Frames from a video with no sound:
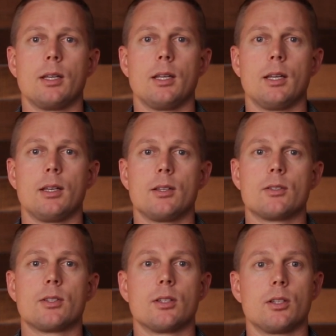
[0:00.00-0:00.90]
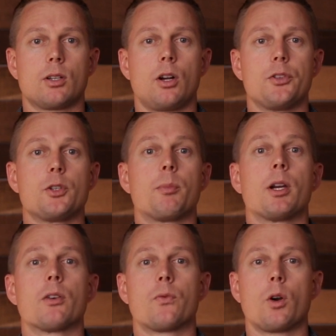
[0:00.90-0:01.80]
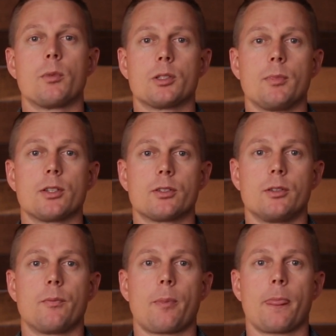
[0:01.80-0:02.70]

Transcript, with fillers: is called your piriformis muscle.